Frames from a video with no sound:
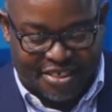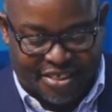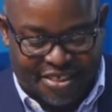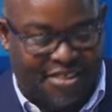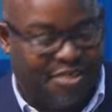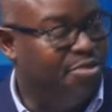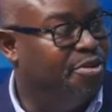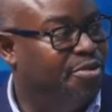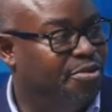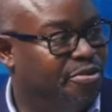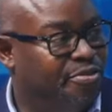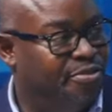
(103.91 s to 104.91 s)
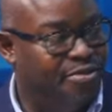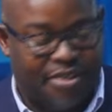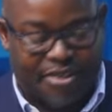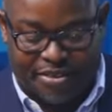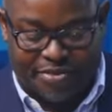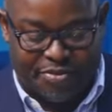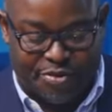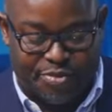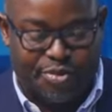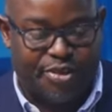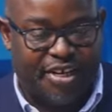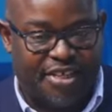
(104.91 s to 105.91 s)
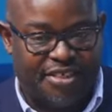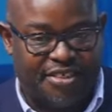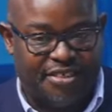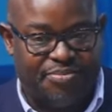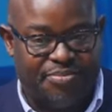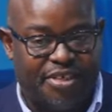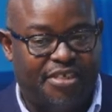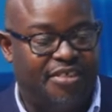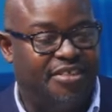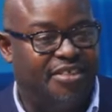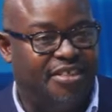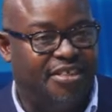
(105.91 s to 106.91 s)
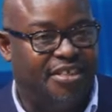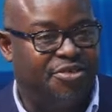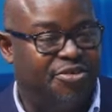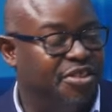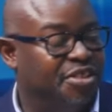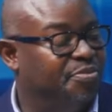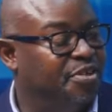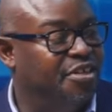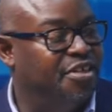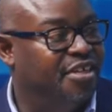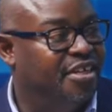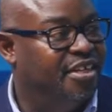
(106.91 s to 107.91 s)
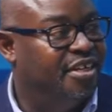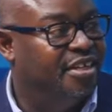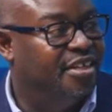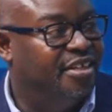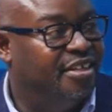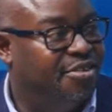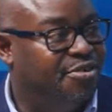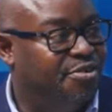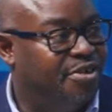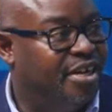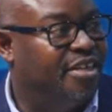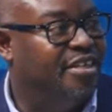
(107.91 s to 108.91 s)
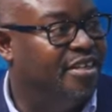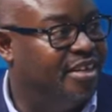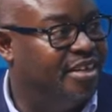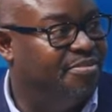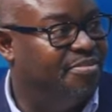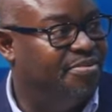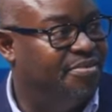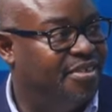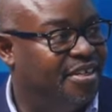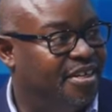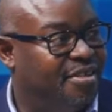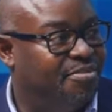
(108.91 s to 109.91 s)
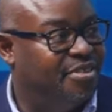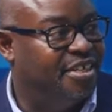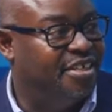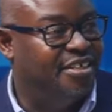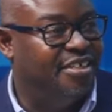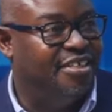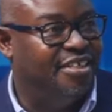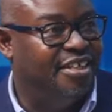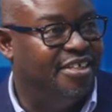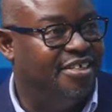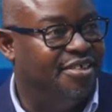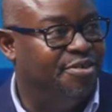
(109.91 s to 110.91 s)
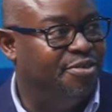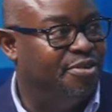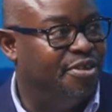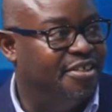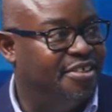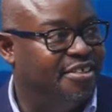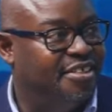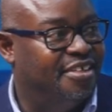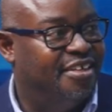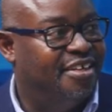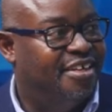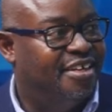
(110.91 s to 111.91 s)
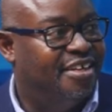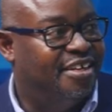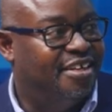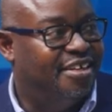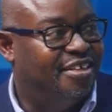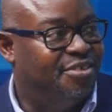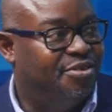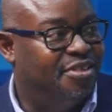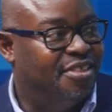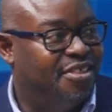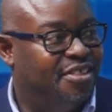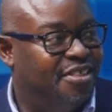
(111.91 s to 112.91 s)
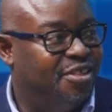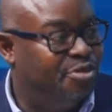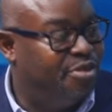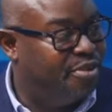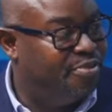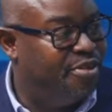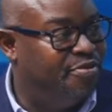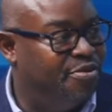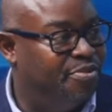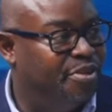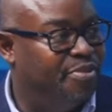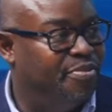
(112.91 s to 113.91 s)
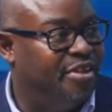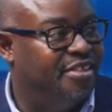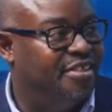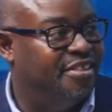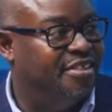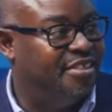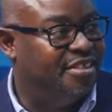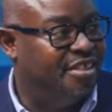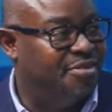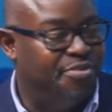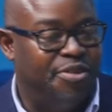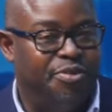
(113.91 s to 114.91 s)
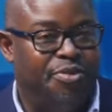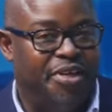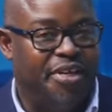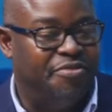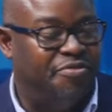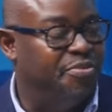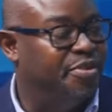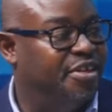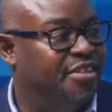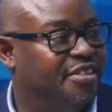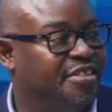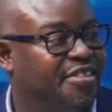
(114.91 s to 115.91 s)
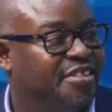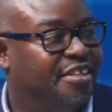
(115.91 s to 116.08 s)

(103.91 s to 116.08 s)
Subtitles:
It is going on for a few more years, but it has always been, at the club. The club started in 1901. So this is a tournament for members. It has been going every month.